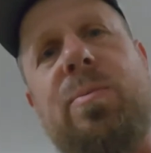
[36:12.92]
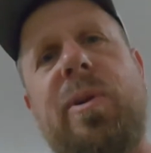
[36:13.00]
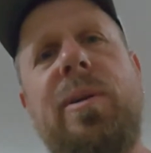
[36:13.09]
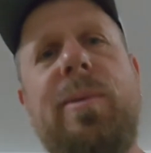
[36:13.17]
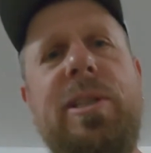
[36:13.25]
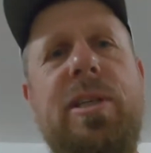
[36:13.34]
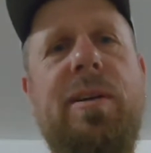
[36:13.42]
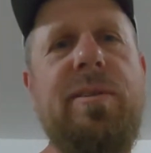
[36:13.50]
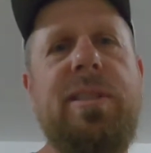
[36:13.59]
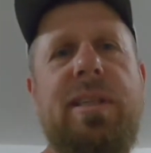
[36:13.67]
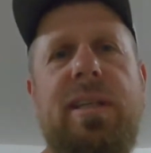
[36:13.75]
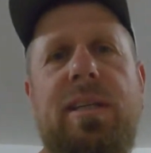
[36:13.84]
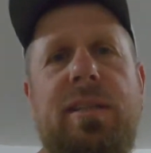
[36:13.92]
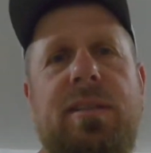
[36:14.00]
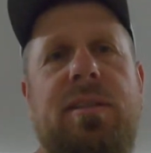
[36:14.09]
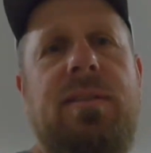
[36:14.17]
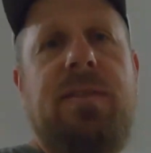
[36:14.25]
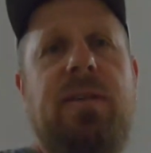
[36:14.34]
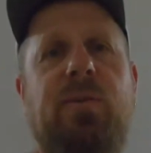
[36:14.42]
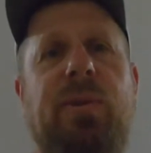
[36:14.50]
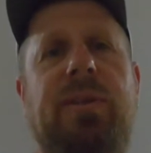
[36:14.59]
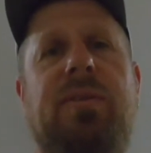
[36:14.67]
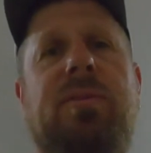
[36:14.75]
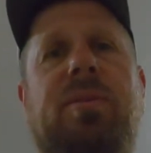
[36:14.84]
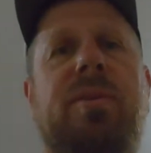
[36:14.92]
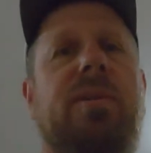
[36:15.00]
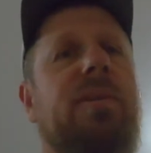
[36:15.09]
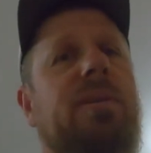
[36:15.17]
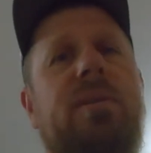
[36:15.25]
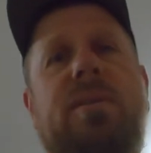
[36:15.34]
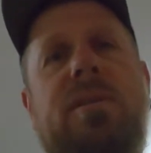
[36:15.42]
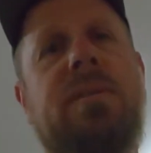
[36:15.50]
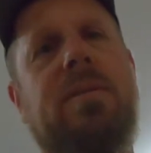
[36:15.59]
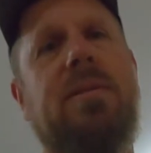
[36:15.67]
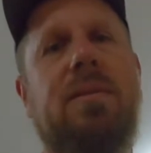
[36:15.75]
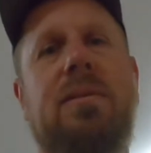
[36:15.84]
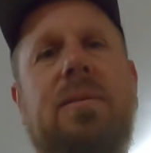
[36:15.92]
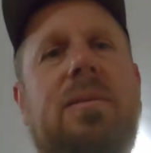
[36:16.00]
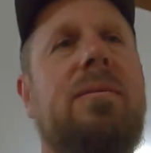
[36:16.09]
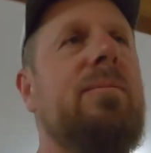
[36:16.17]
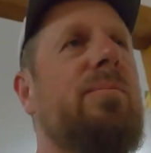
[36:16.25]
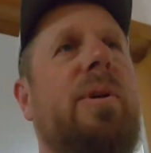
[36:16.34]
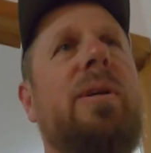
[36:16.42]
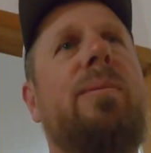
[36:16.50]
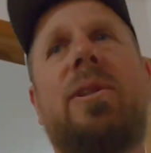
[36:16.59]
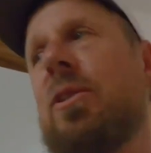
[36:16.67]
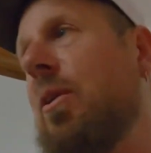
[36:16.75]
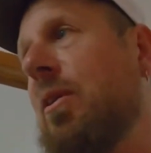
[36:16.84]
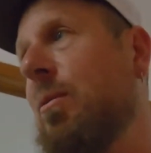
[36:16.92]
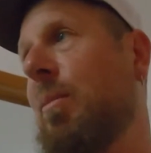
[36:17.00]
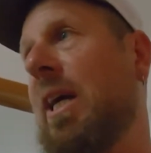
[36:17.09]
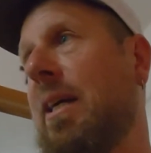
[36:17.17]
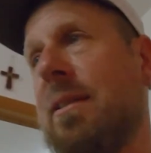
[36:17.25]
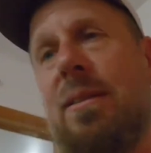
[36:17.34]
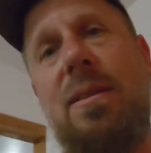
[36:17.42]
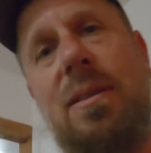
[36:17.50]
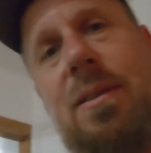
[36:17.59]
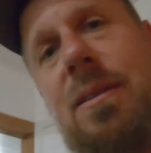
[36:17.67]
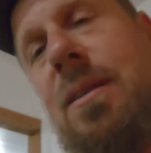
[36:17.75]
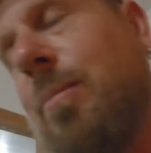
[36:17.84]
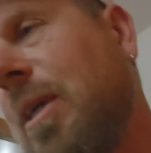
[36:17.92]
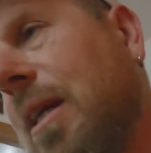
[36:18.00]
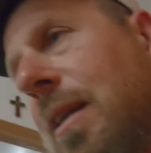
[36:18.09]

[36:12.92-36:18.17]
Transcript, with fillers: pretty much everything. I went through pretty much all the boxes. I mean,